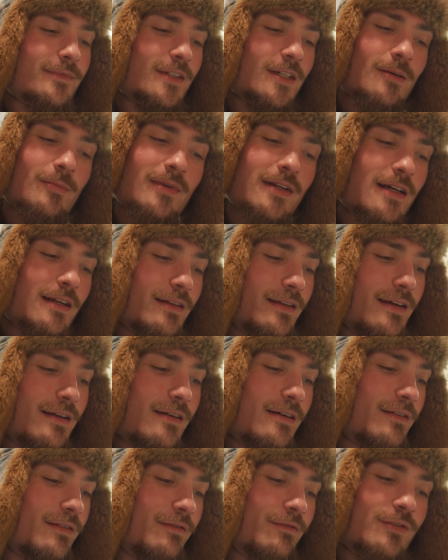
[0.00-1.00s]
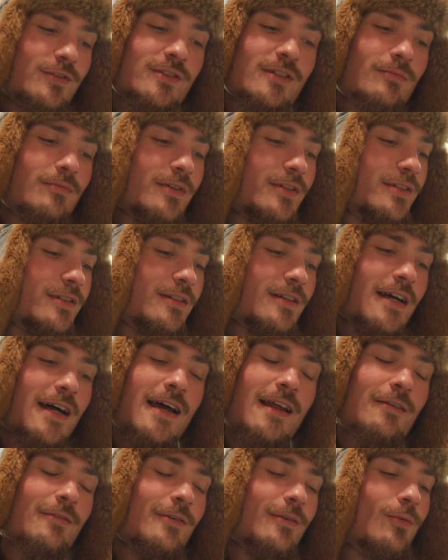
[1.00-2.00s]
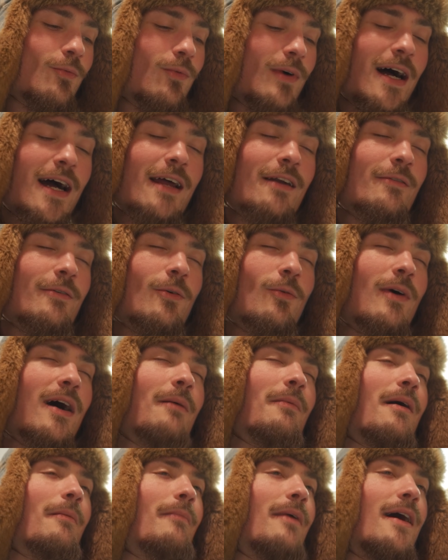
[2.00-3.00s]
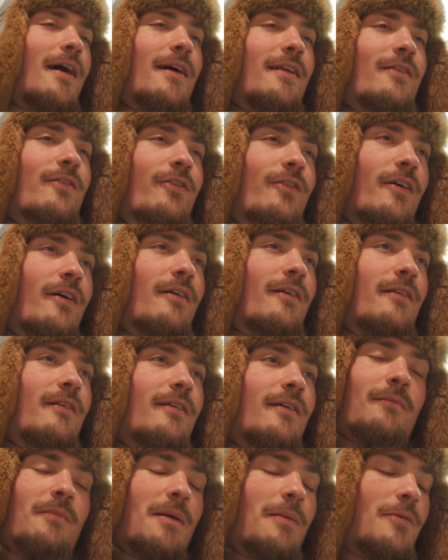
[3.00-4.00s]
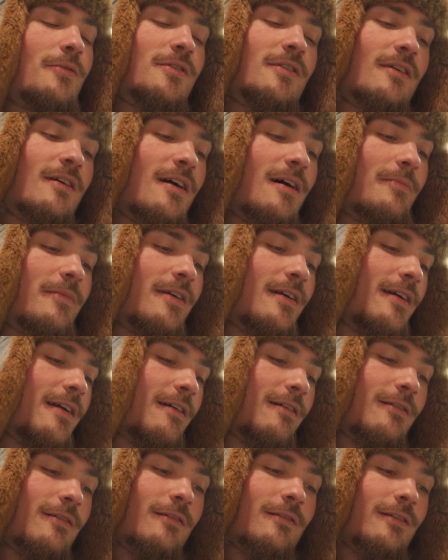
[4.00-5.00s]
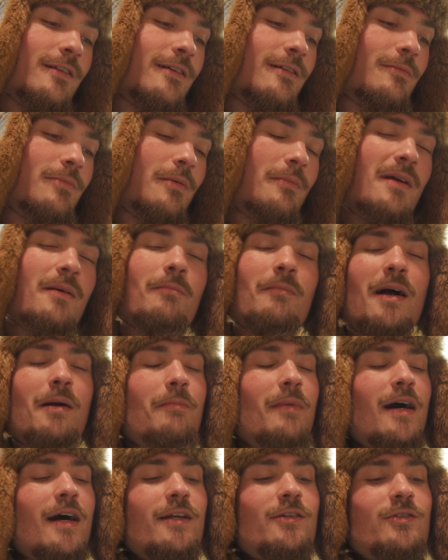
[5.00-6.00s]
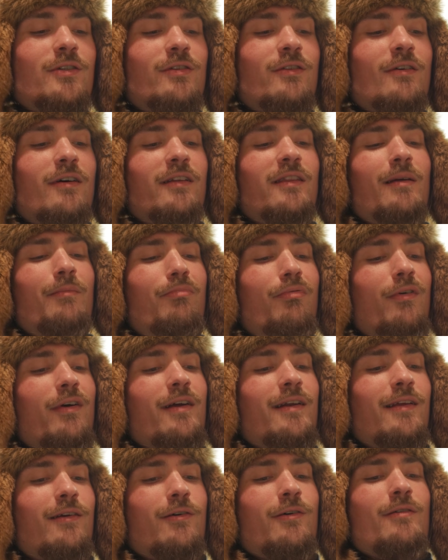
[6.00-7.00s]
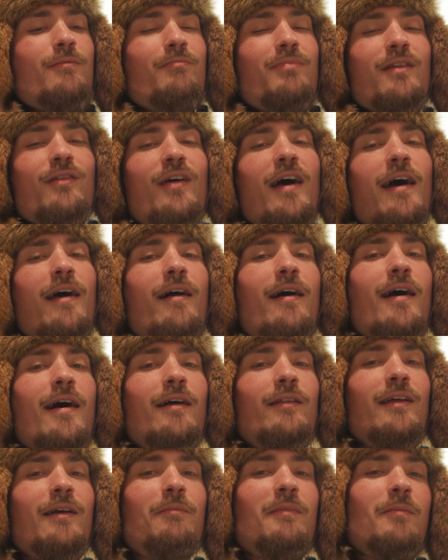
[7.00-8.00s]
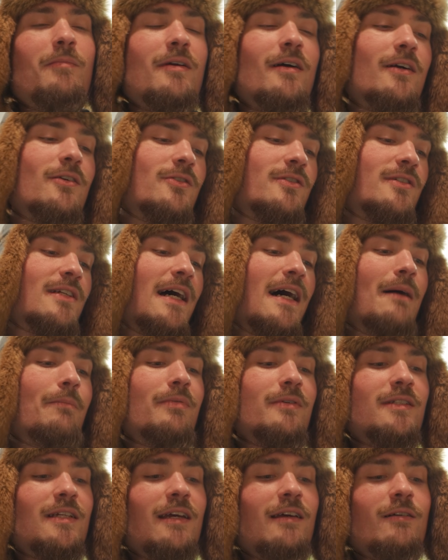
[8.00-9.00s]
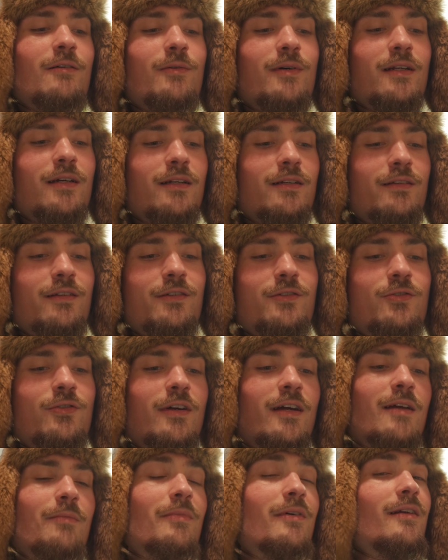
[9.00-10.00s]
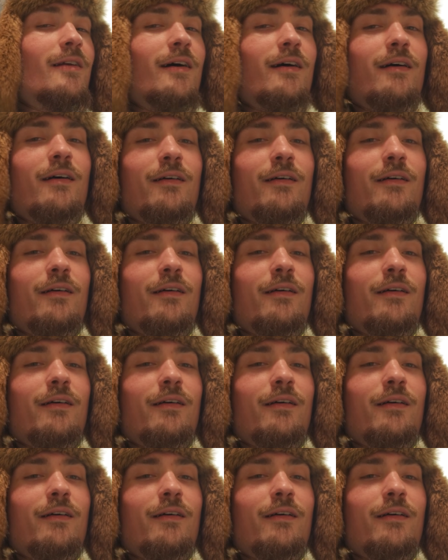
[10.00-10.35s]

coming out of that oven. For some reason, I don't know why my mind thought, maybe it was the gummy I ate earlier, but my mind just thought the bread couldn't be that hot. Like maybe I could just hot potato it onto the tray, but no,